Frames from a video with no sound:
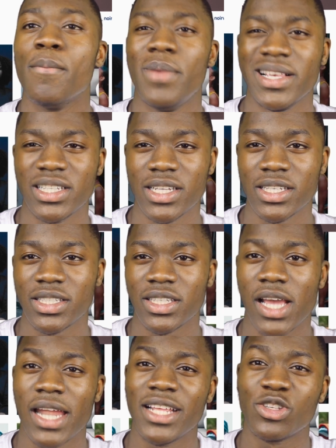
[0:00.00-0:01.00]

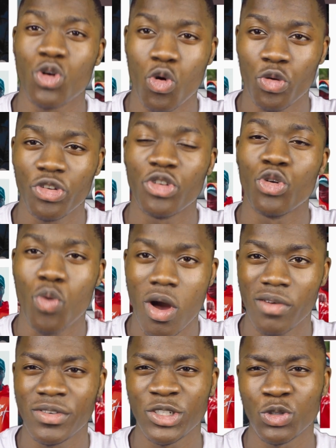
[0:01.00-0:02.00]
business, and it's called
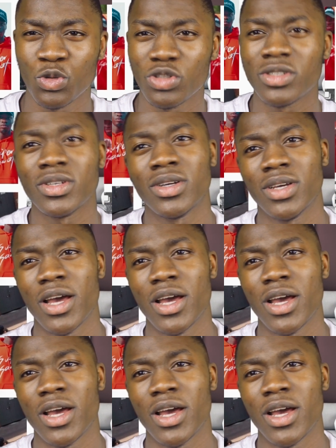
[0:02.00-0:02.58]
Noir Visuals.